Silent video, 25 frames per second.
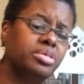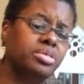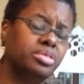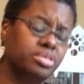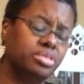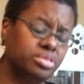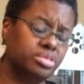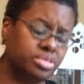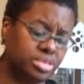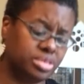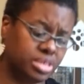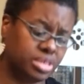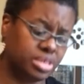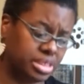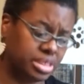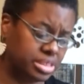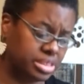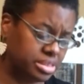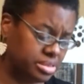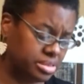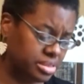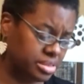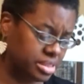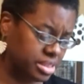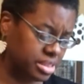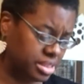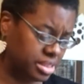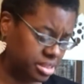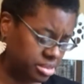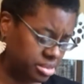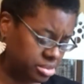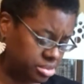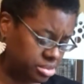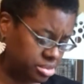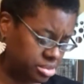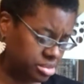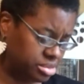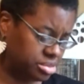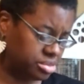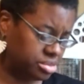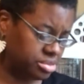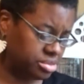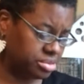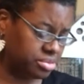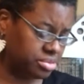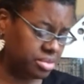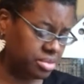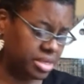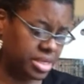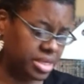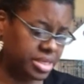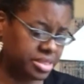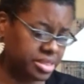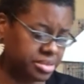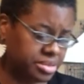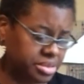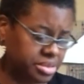those kinds of things, right?